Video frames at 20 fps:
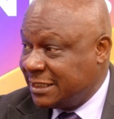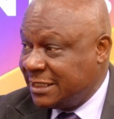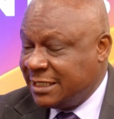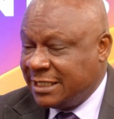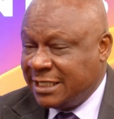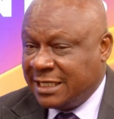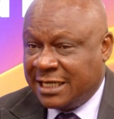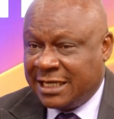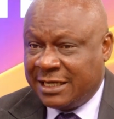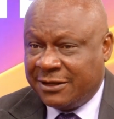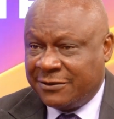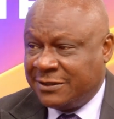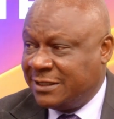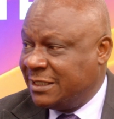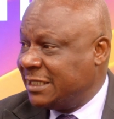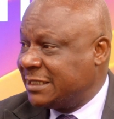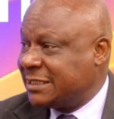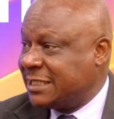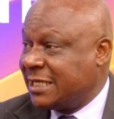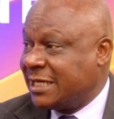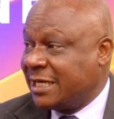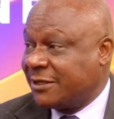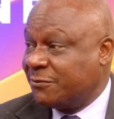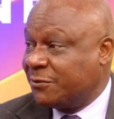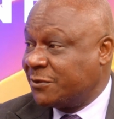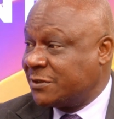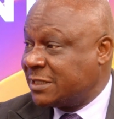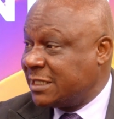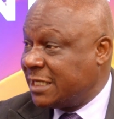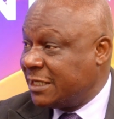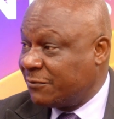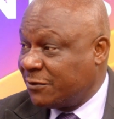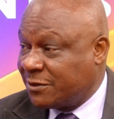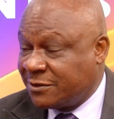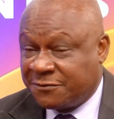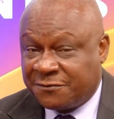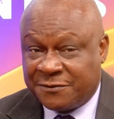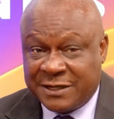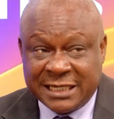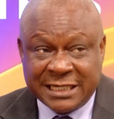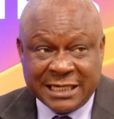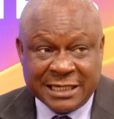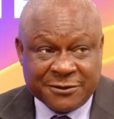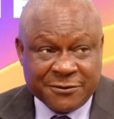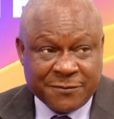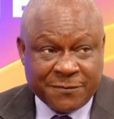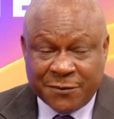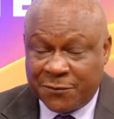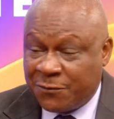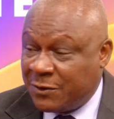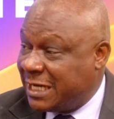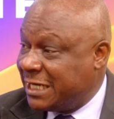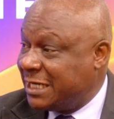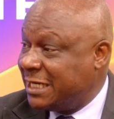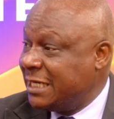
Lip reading: or the letter that was sent was the fact that, number one,